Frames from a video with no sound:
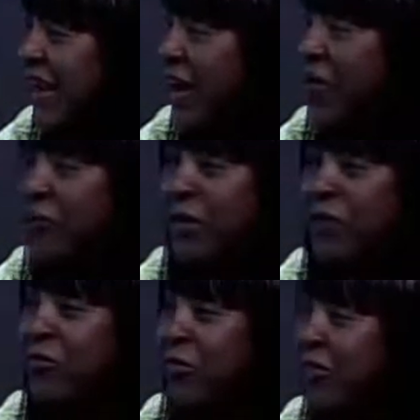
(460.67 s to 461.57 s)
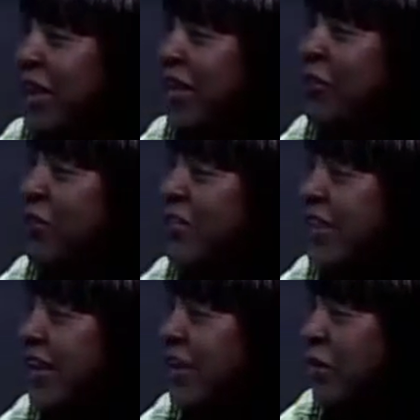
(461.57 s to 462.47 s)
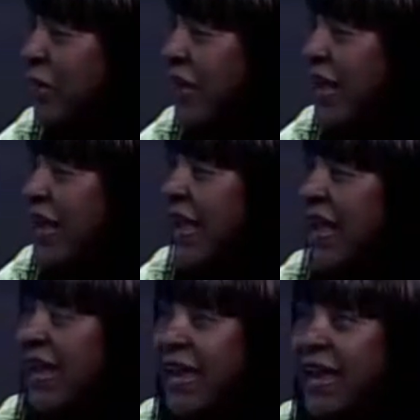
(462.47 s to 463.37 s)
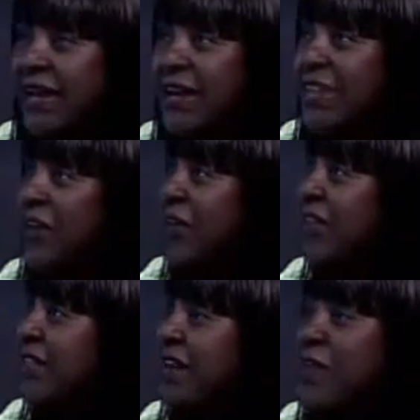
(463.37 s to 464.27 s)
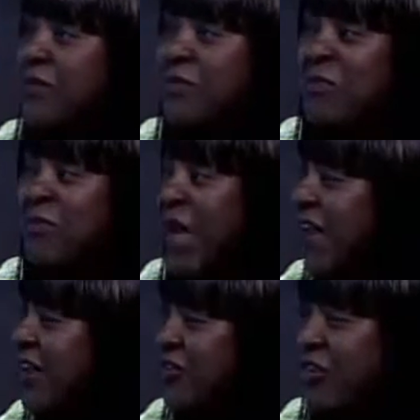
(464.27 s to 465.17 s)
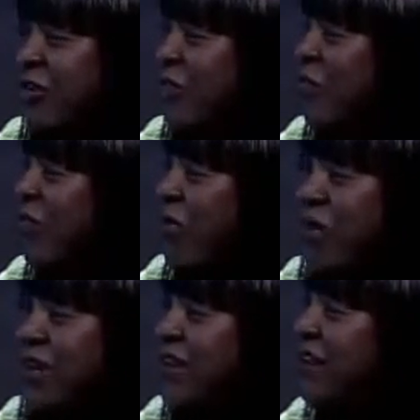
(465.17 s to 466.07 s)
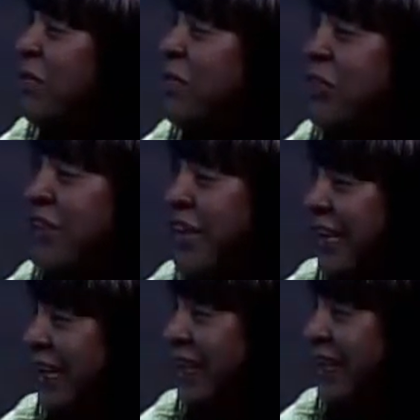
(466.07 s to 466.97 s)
I flipped from channel to channel, and there is a major marketing machine